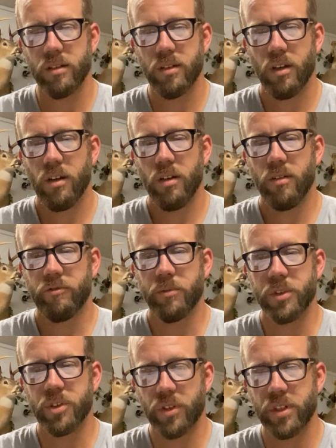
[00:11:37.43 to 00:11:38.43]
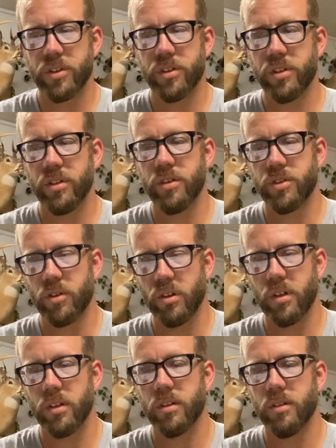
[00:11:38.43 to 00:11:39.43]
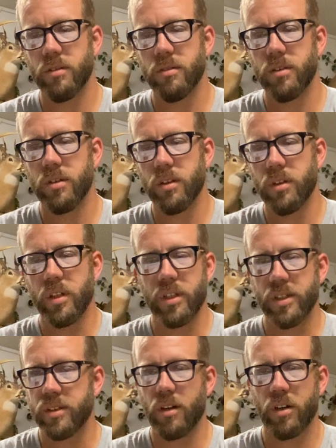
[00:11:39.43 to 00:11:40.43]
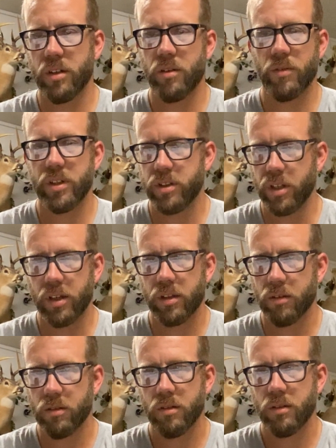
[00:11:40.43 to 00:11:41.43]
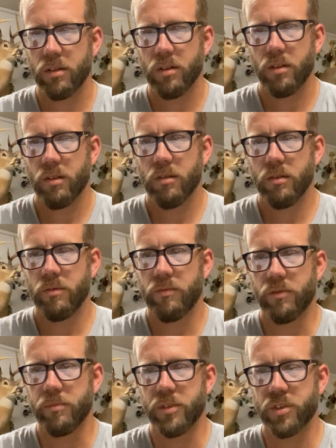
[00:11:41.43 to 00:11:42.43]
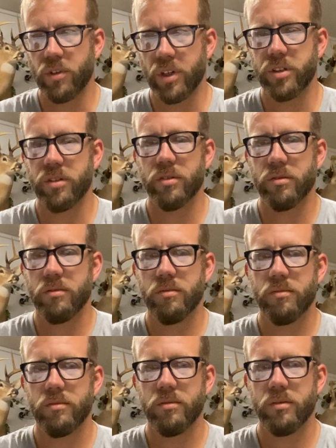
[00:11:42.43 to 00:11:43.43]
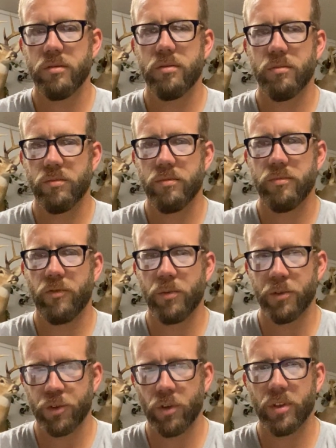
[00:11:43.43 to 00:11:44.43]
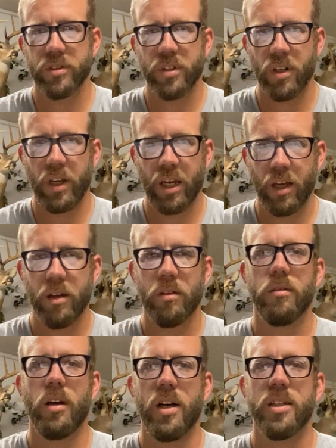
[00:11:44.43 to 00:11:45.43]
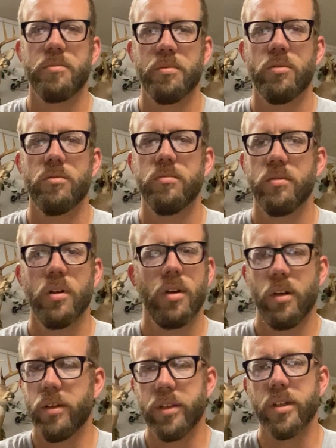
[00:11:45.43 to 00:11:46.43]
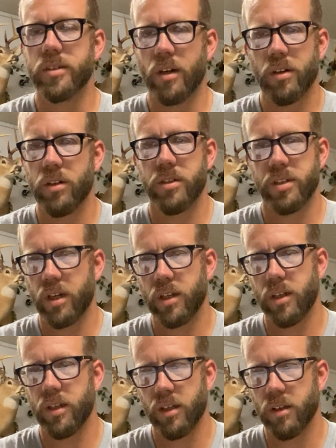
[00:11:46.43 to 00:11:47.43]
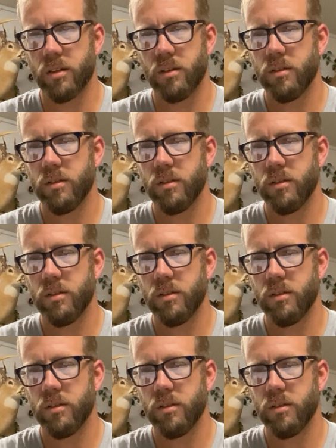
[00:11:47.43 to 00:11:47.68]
From the stretcher to the truck, it doesn't hurt to recheck it. From the stretcher, from the truck to the hospital, it doesn't hurt to check it again.